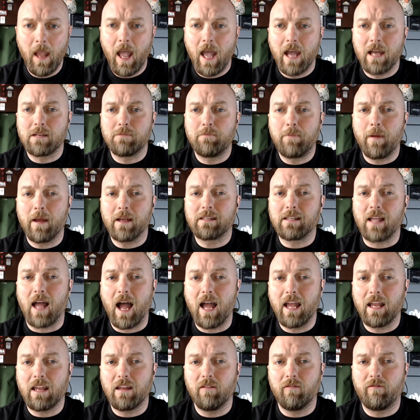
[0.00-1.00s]
As best
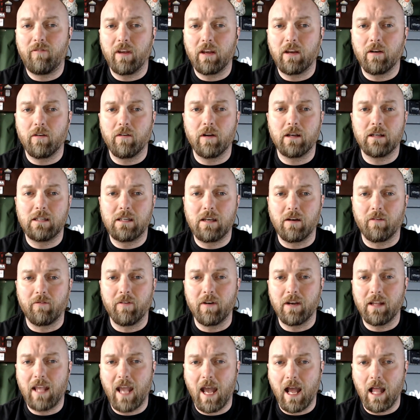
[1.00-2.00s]
I can figure it,
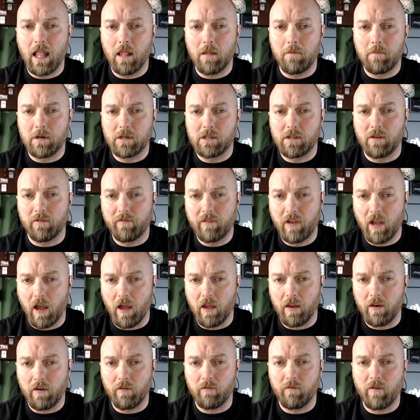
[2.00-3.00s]
different calibers of gun